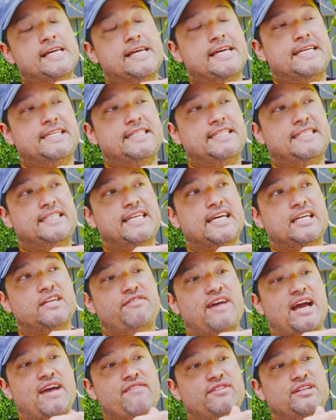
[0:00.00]
instead
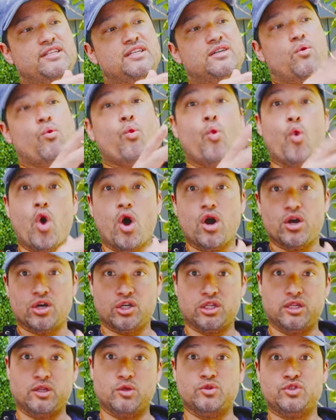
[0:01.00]
of having to walk
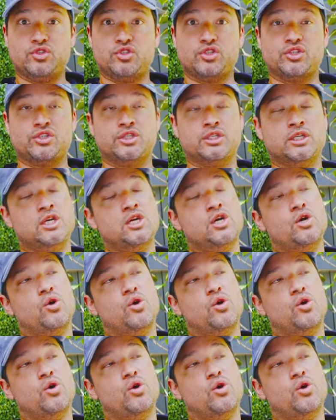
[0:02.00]
closer